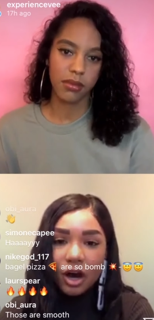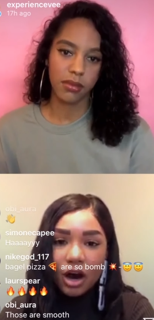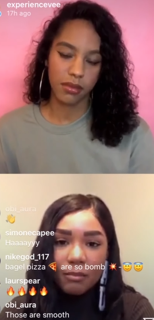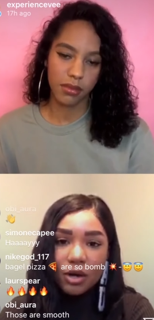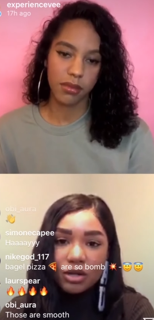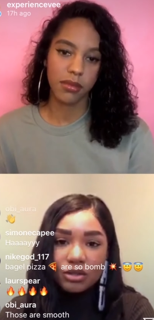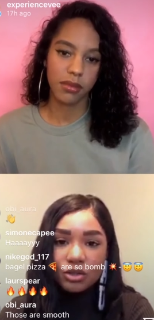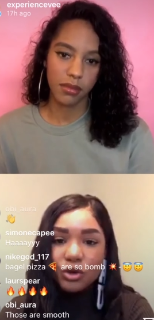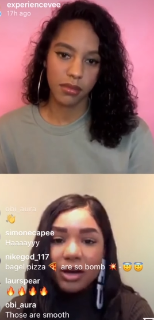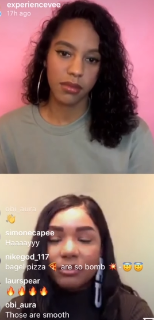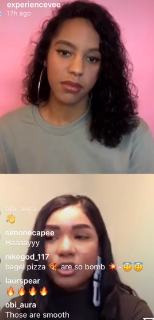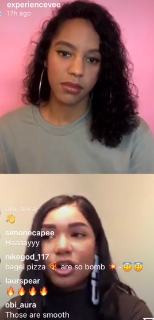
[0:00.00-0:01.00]
Speaker 1: almost. So you
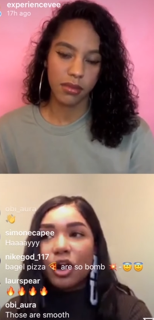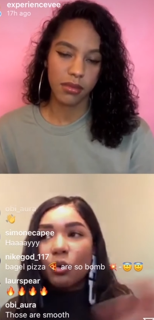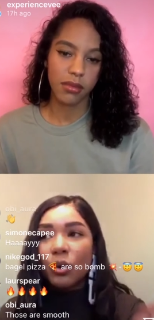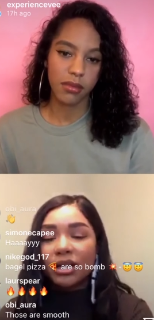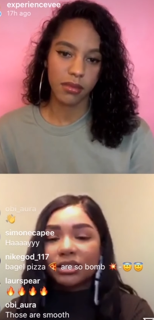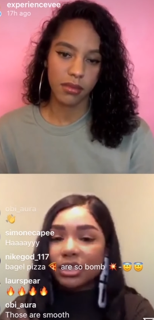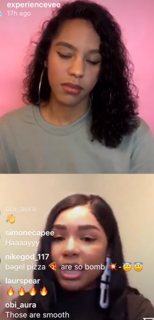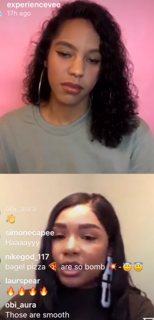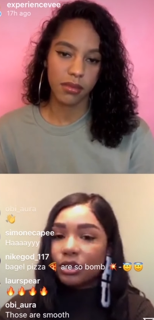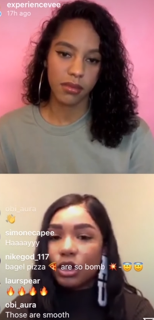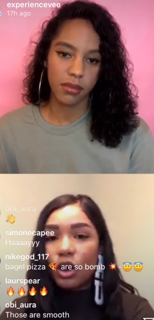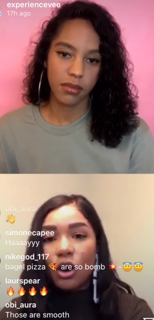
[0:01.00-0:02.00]
have to know where to like
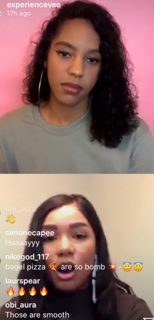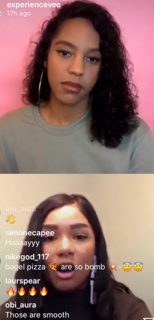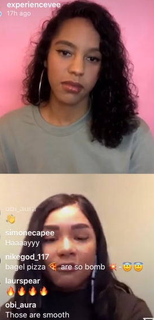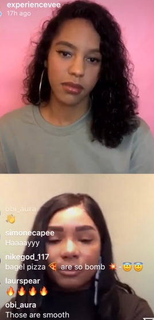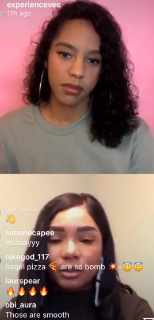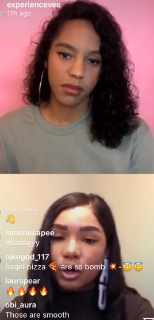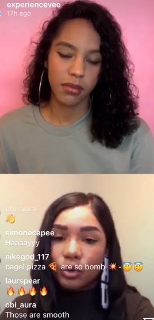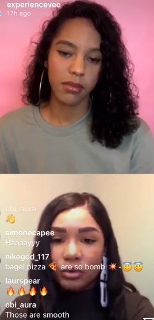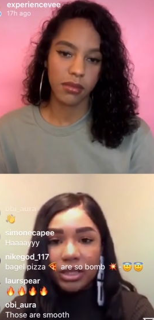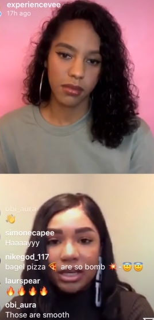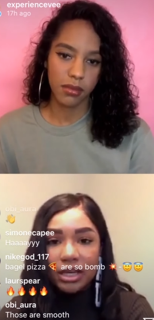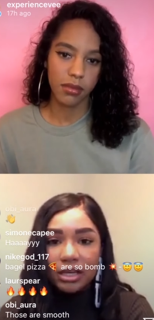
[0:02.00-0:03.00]
lo- offload
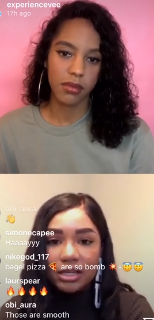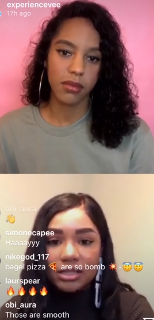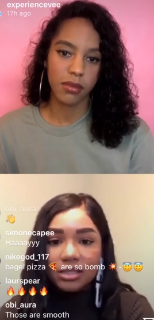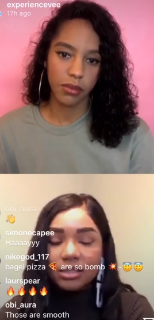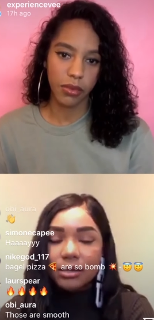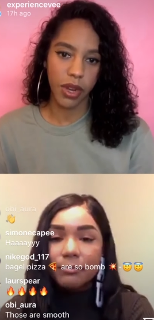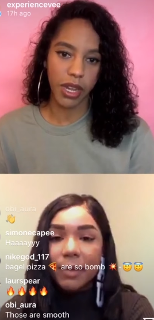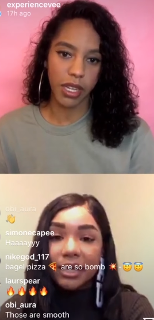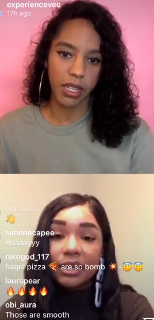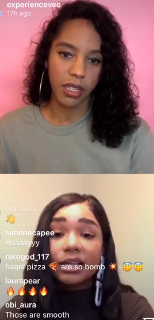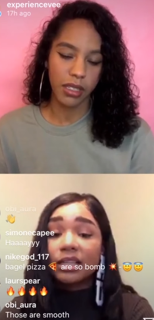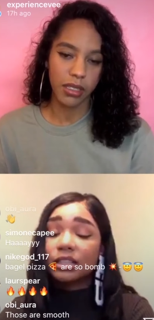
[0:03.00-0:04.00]
things to right.
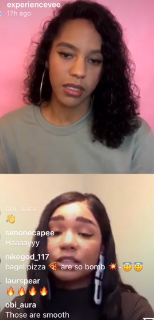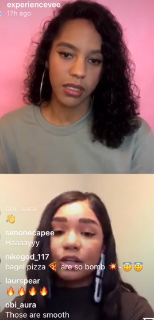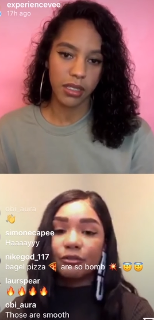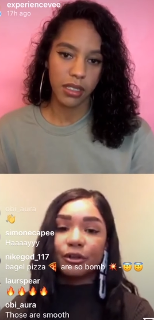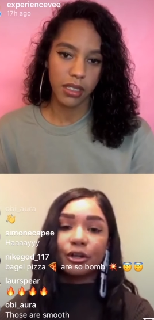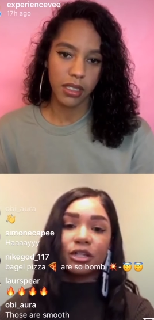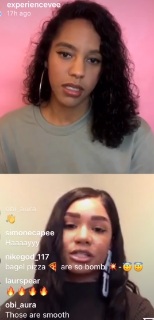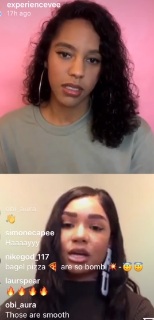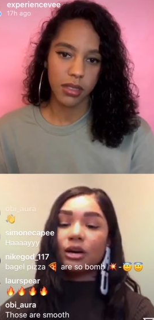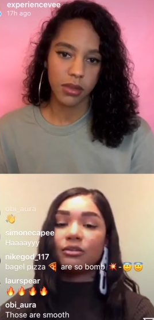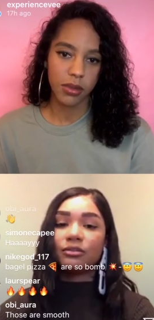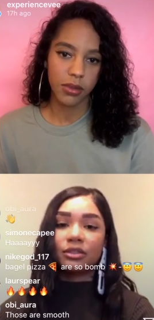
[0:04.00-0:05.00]
your for
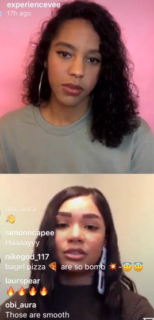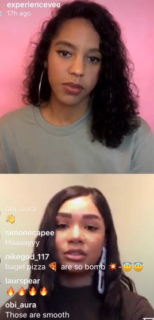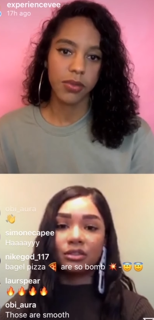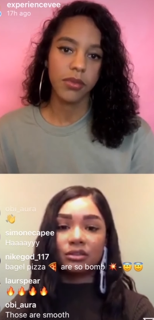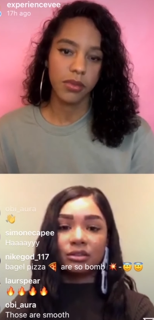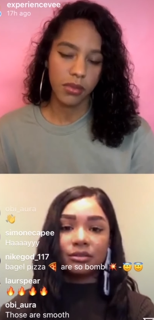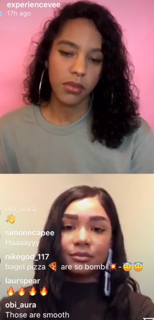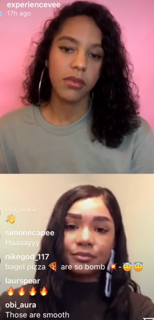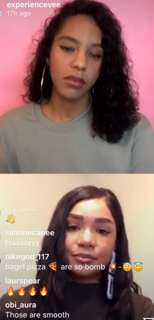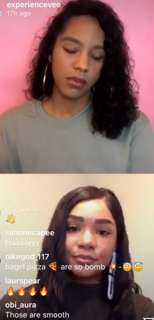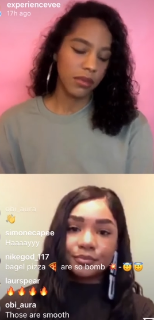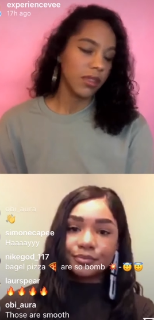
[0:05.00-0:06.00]
yourself
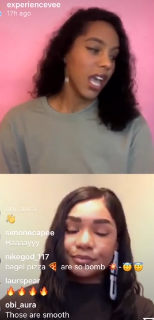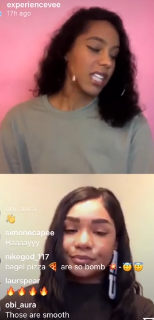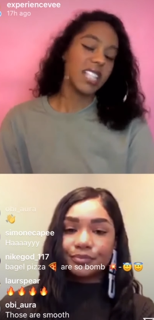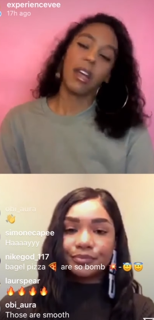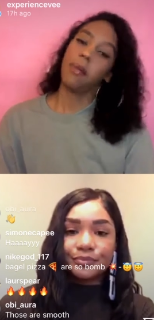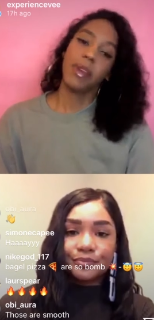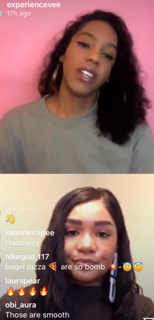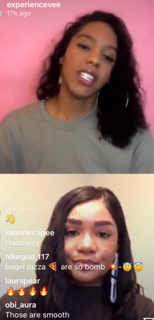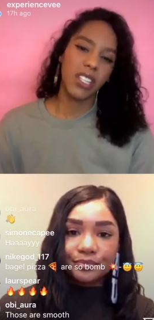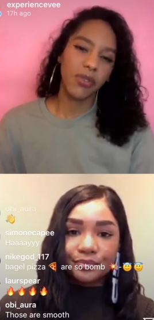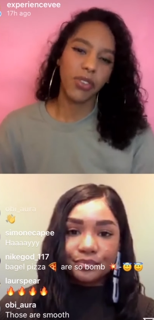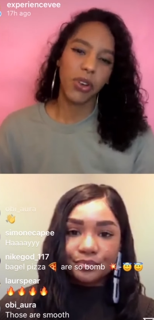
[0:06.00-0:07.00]
Speaker 2: has that been a
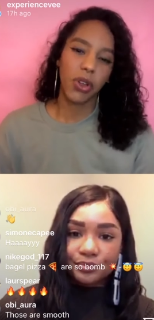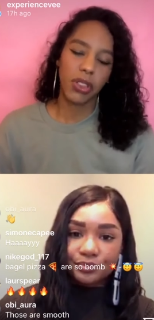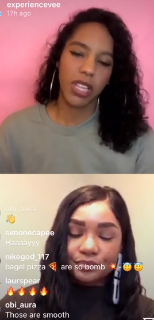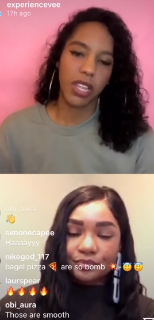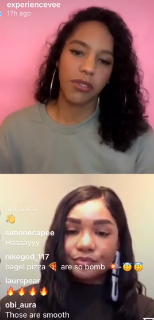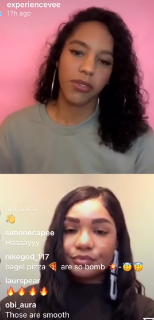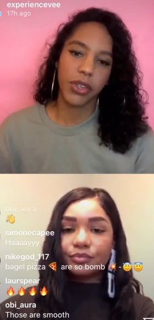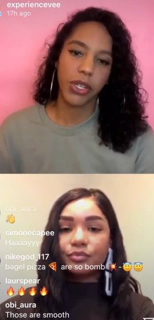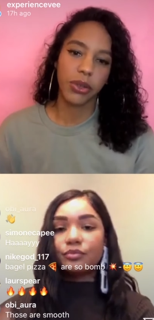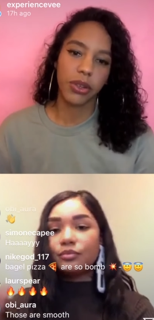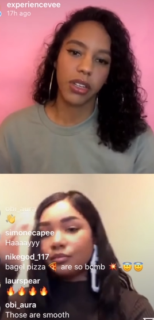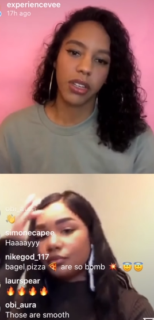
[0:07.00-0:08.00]
difficult thing for
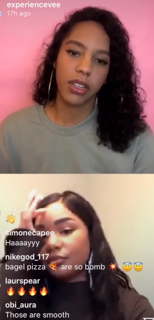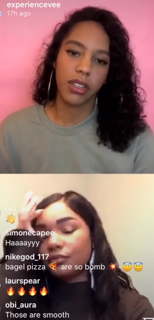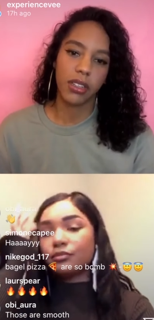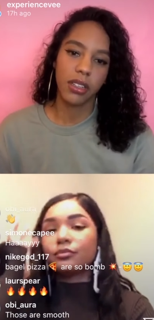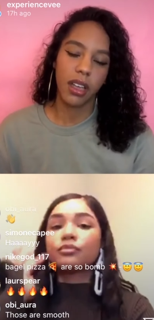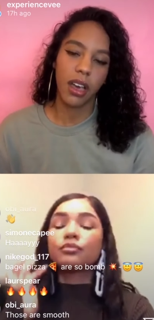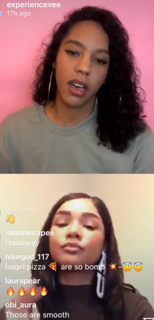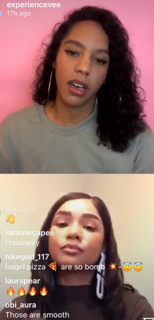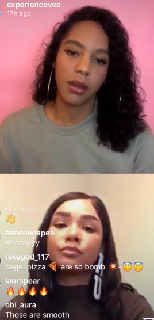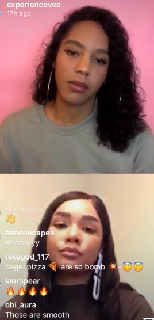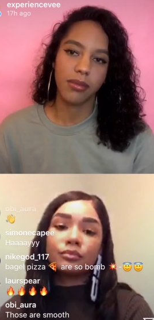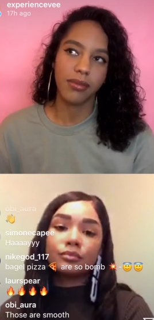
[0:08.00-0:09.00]
you to
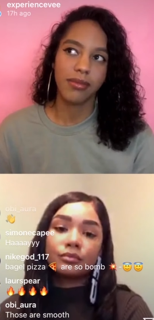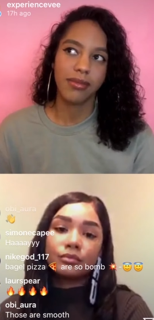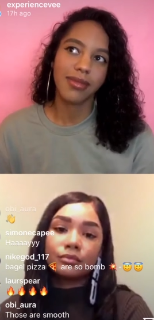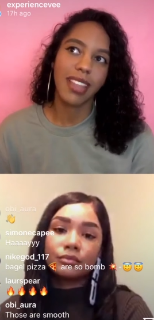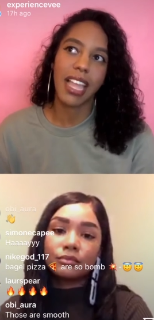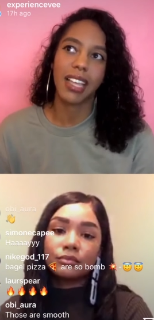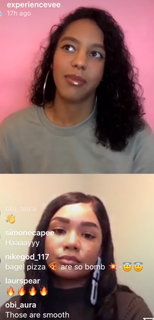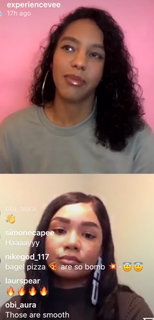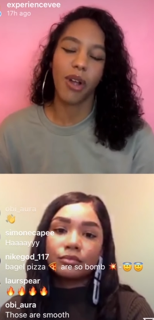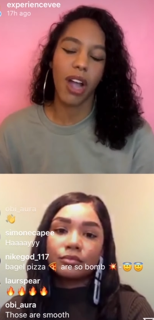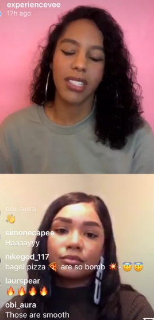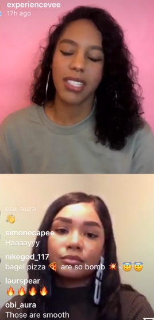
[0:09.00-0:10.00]
um like
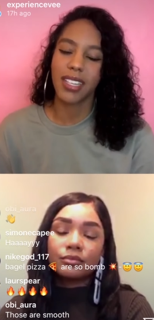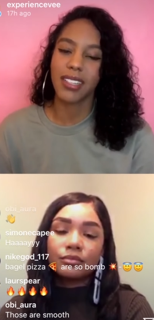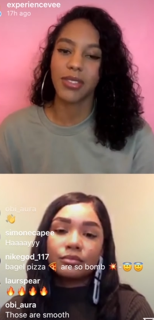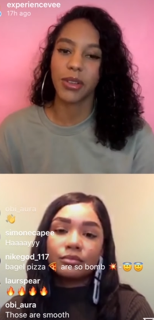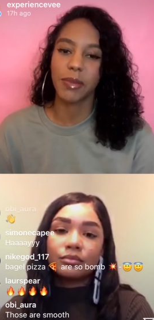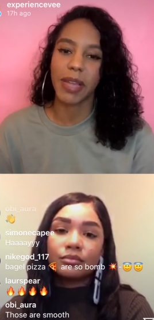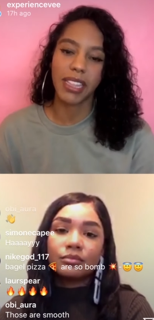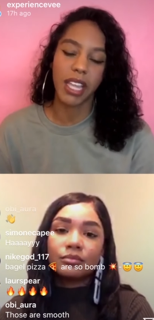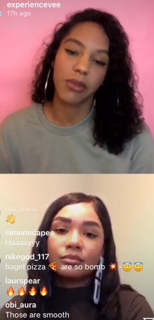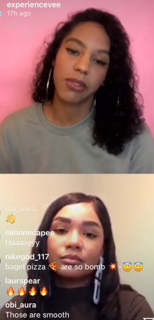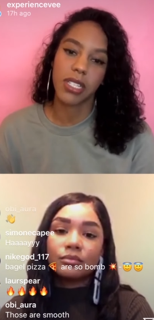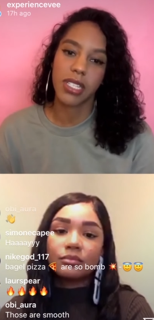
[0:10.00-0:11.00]
process or make
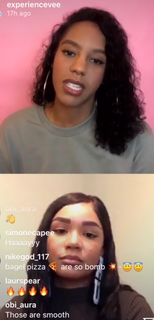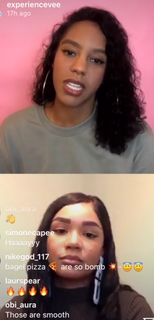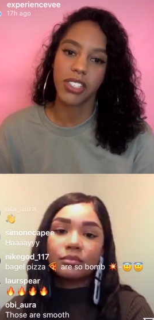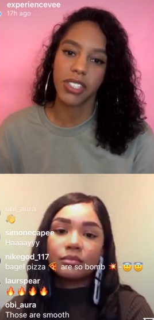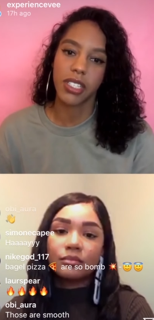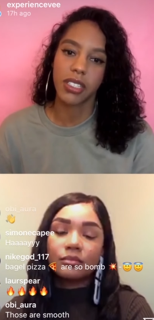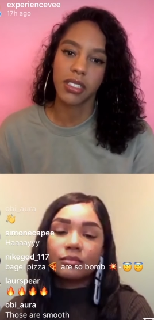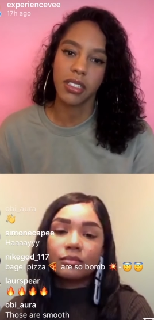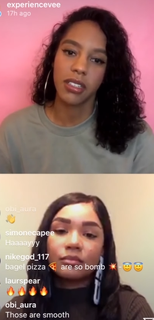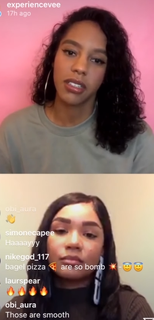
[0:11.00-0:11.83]
that realization?